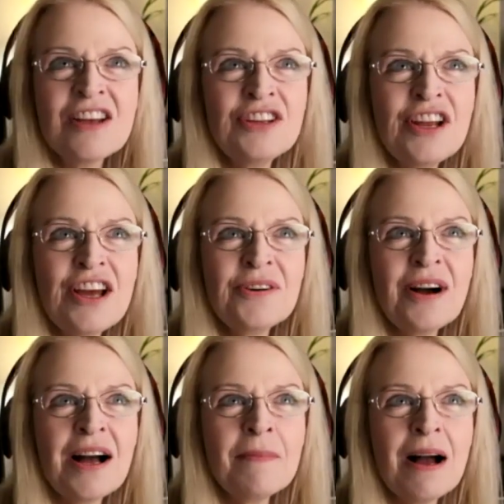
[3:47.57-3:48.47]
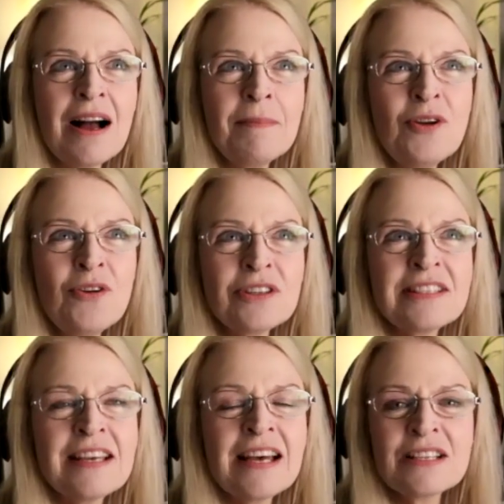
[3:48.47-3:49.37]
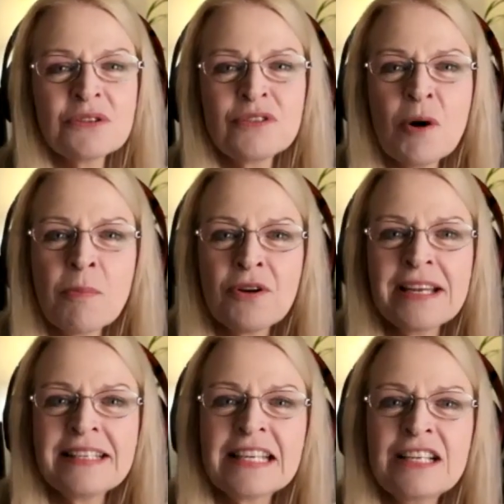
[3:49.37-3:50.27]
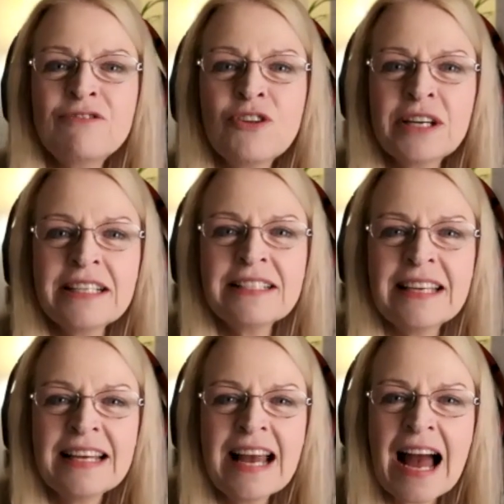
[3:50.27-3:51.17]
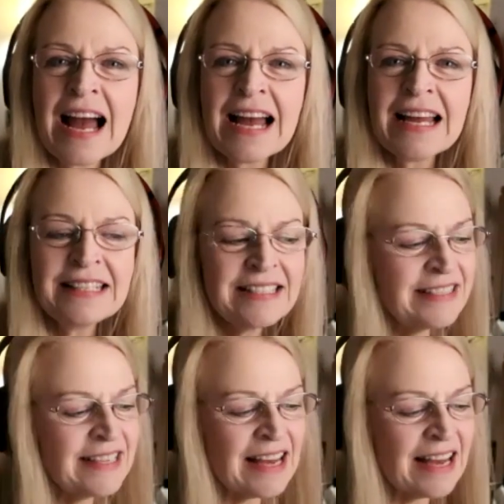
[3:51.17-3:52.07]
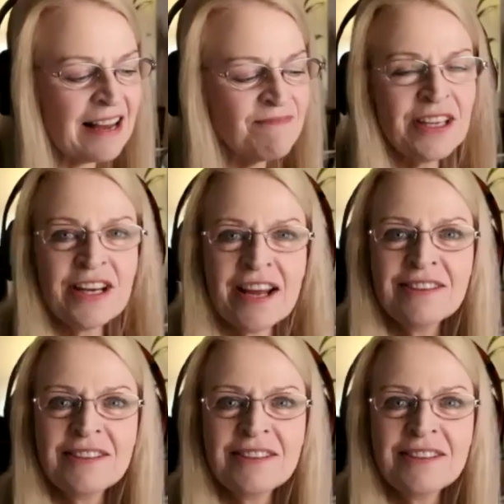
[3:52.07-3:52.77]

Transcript: you know, I'm not sort of operating in a void, and, you know,